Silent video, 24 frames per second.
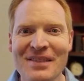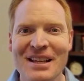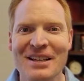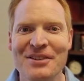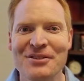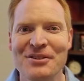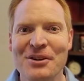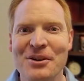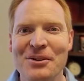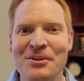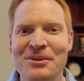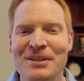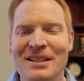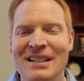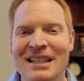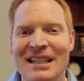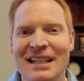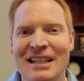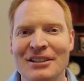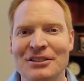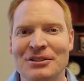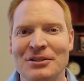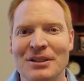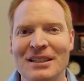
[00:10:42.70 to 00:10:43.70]
So
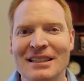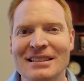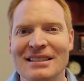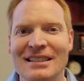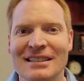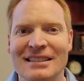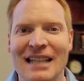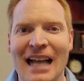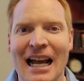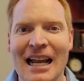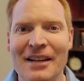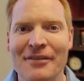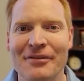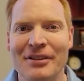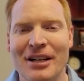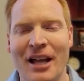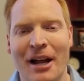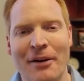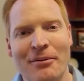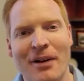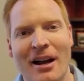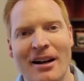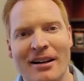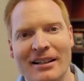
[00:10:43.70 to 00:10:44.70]
this is kind of an
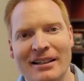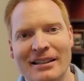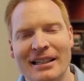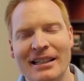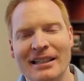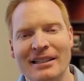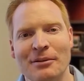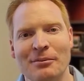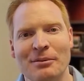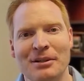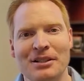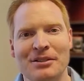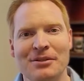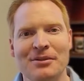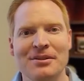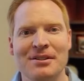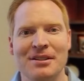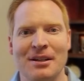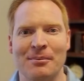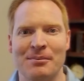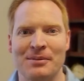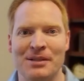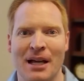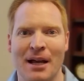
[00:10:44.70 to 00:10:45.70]
ironic thing that we do
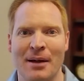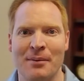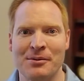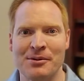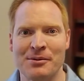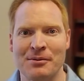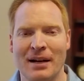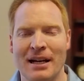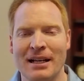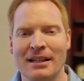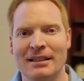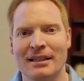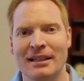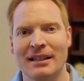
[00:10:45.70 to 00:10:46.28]
sometimes, right?